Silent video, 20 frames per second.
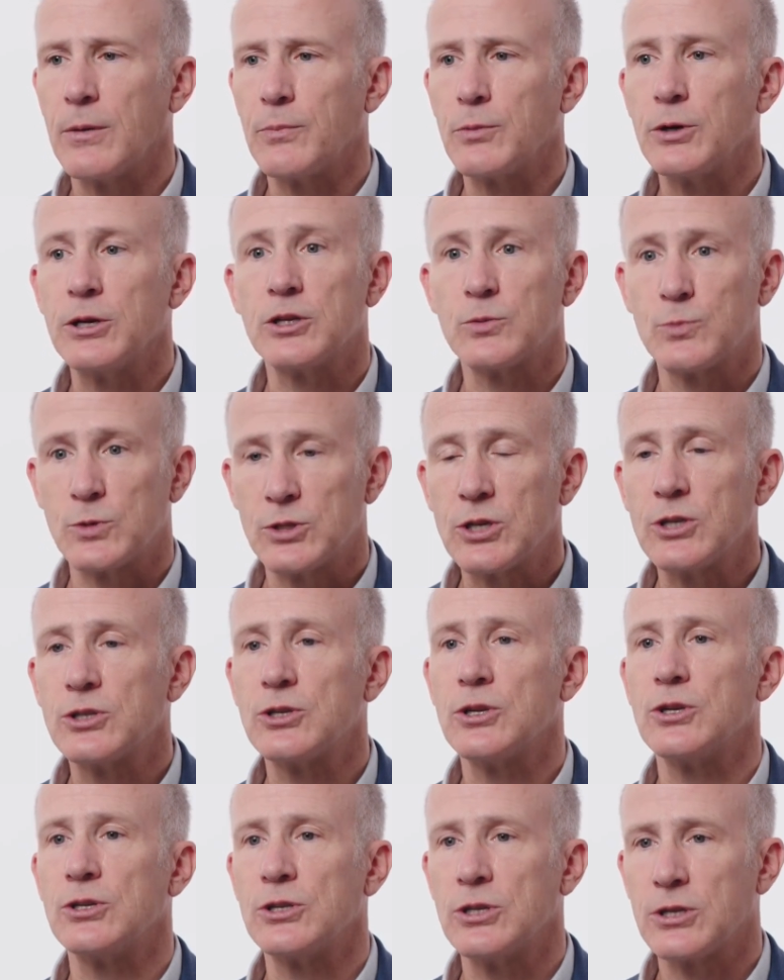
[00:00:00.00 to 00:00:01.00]

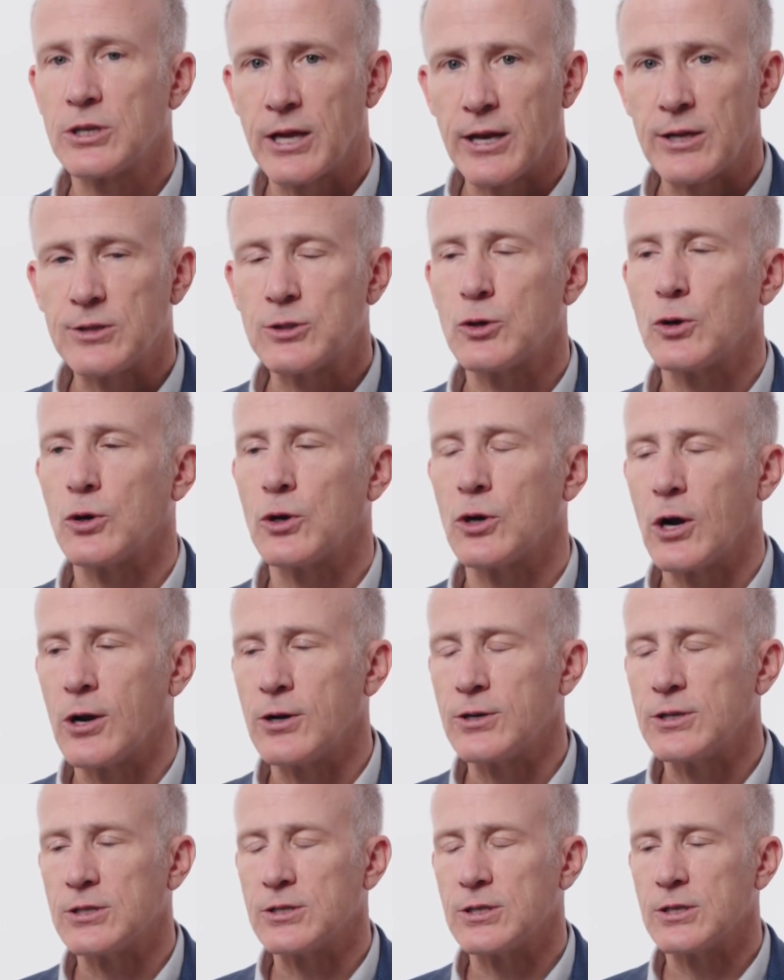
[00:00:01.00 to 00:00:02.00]
predisposition to cancer or heart
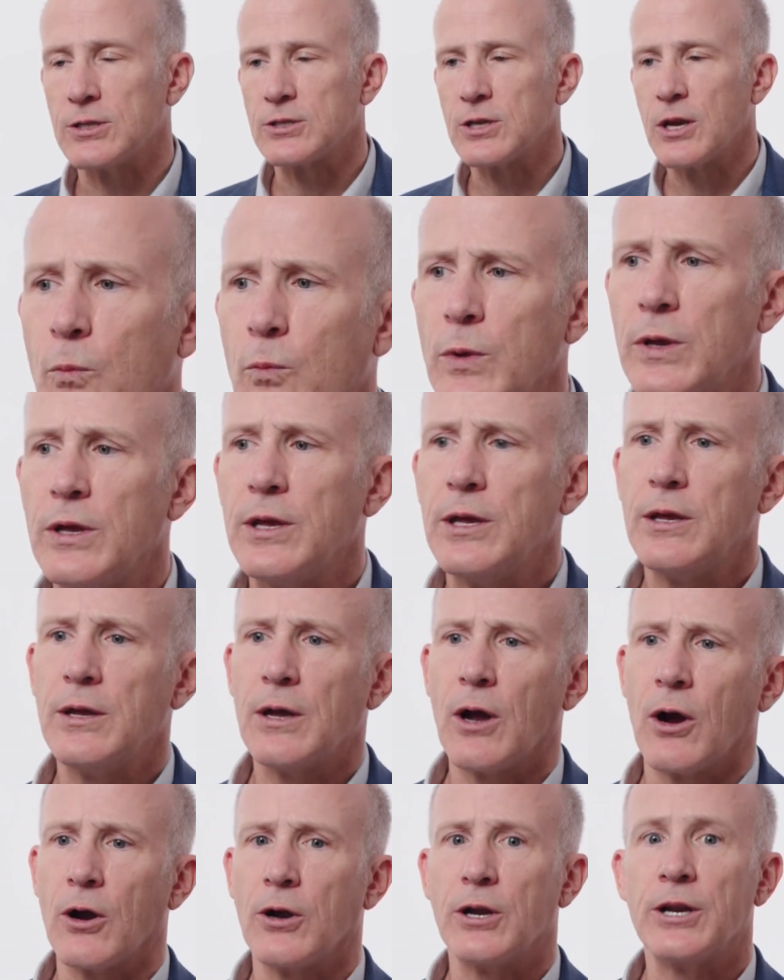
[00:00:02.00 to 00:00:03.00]
disease. We
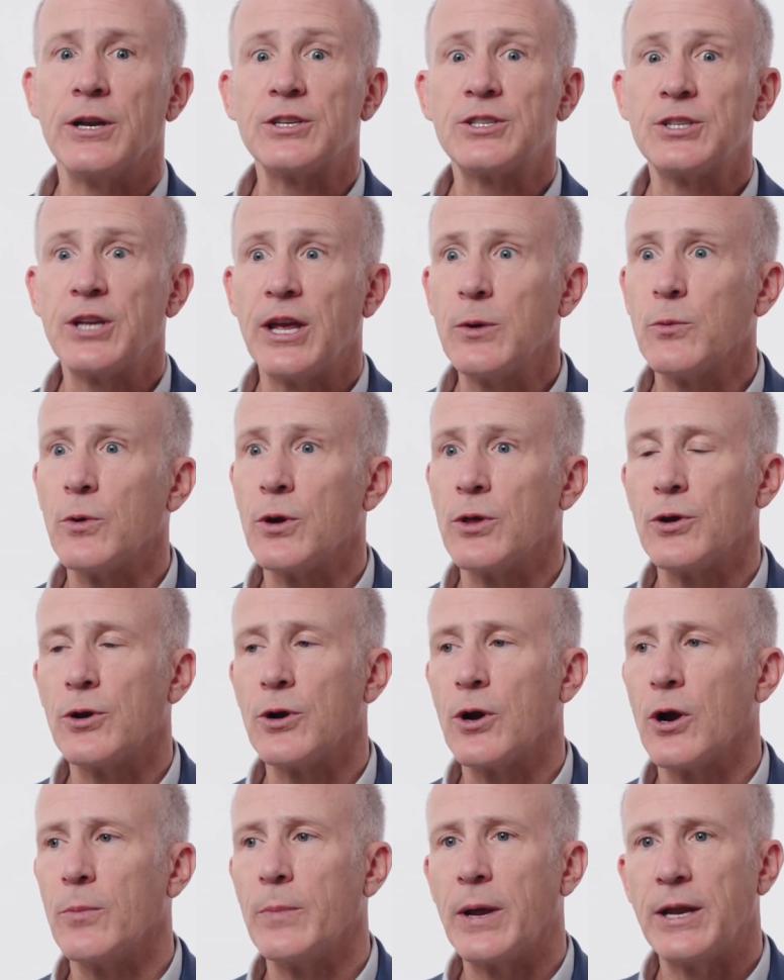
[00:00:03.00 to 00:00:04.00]
are in a state where there
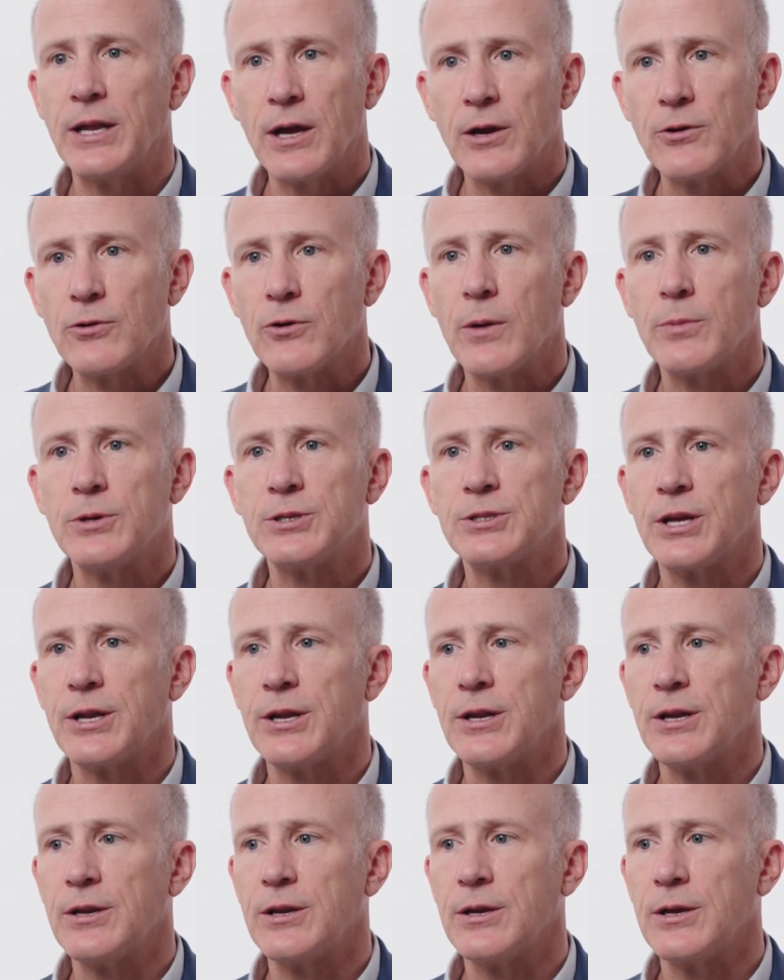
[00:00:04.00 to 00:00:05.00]
are many
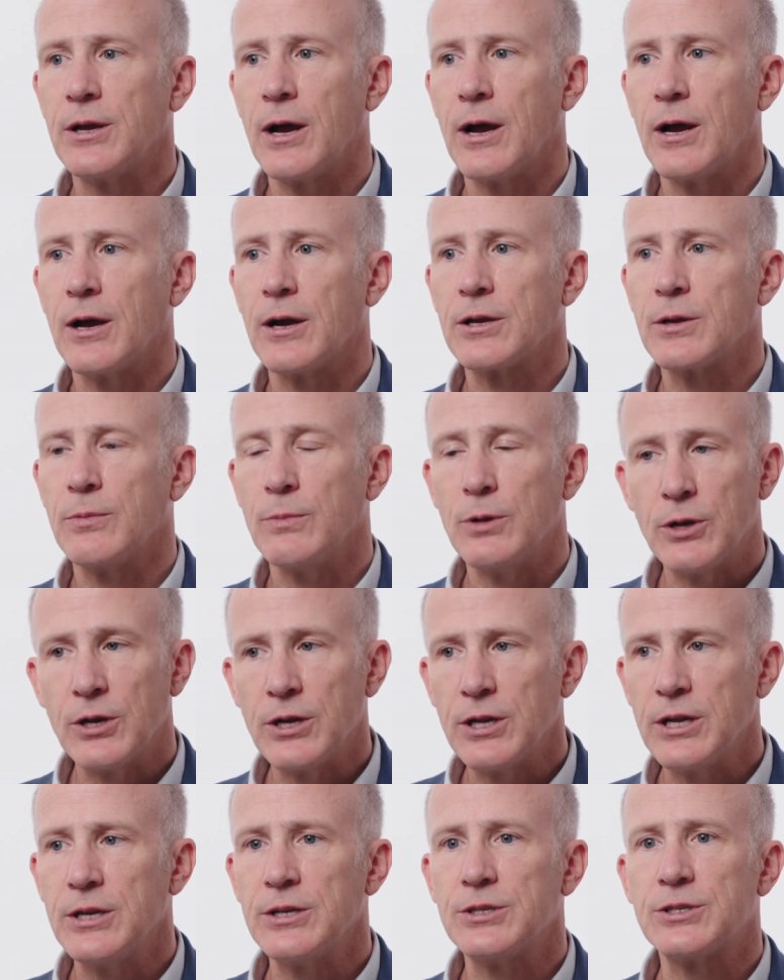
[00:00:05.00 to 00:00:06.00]
underrepresented
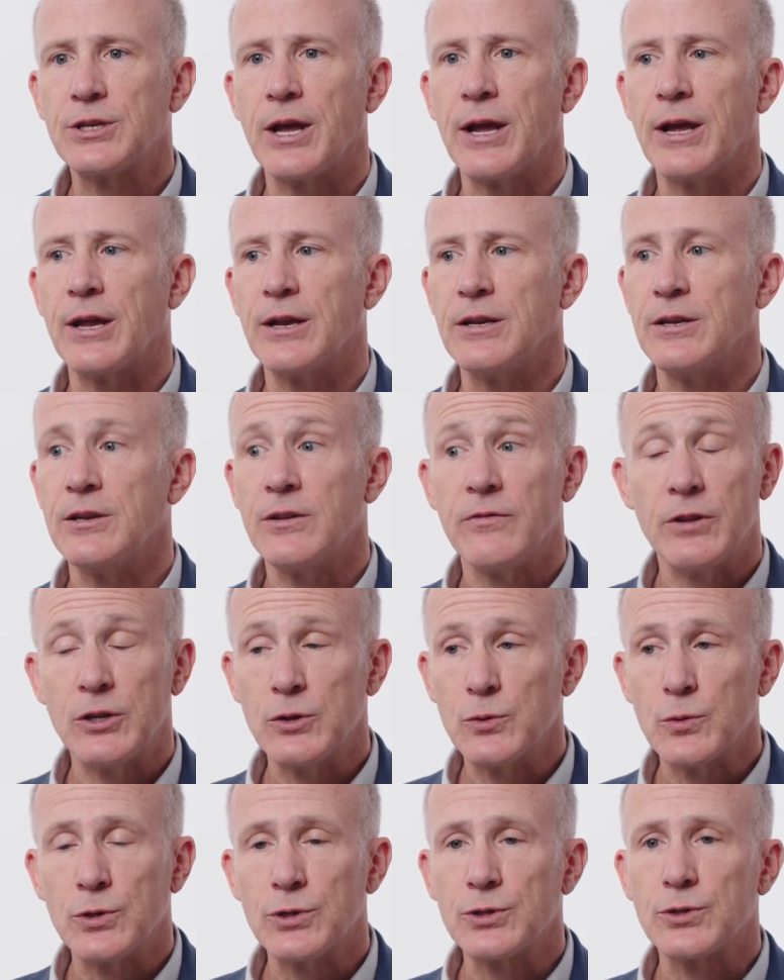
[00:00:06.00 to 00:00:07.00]
communities and
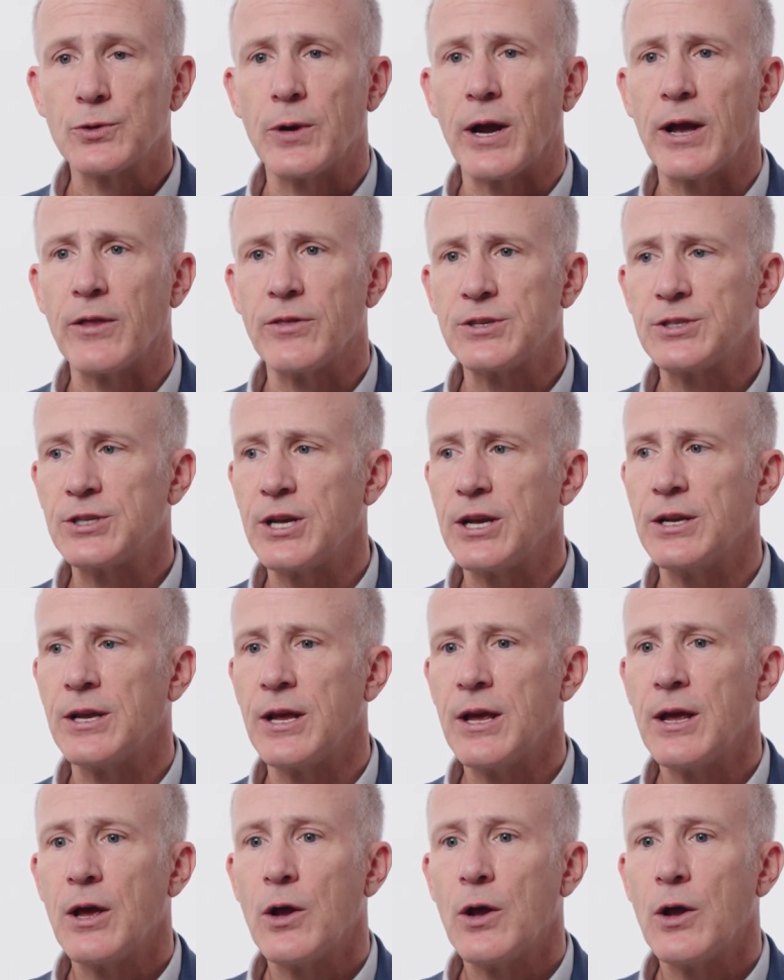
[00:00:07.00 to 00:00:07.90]
individuals around the state.